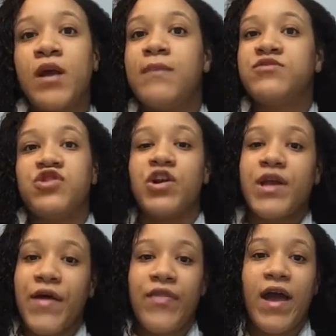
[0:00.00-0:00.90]
I'm
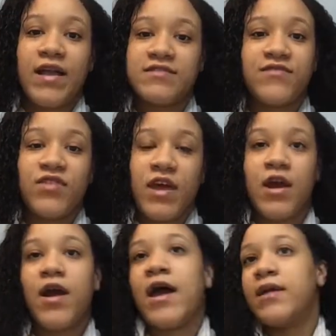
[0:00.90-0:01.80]
starting at the ends of the
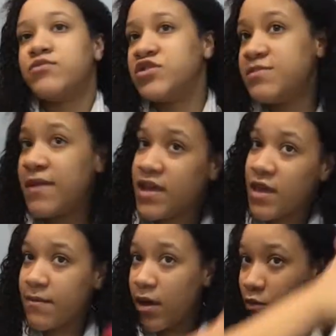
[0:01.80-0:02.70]
hair and I'm just
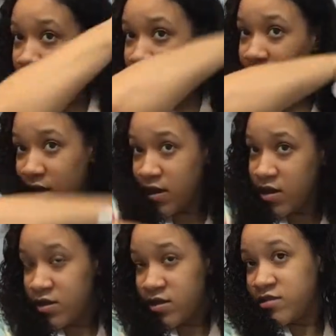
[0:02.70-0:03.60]
making my way
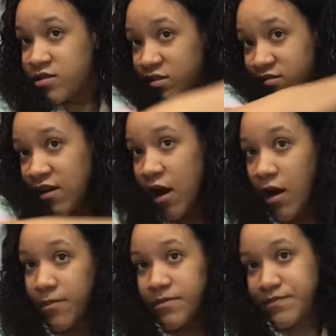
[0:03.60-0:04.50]
to the
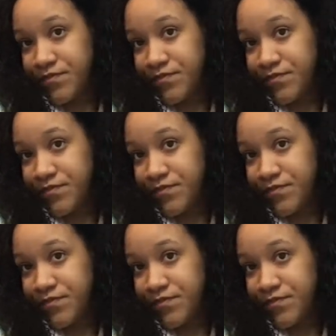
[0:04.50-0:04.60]
top.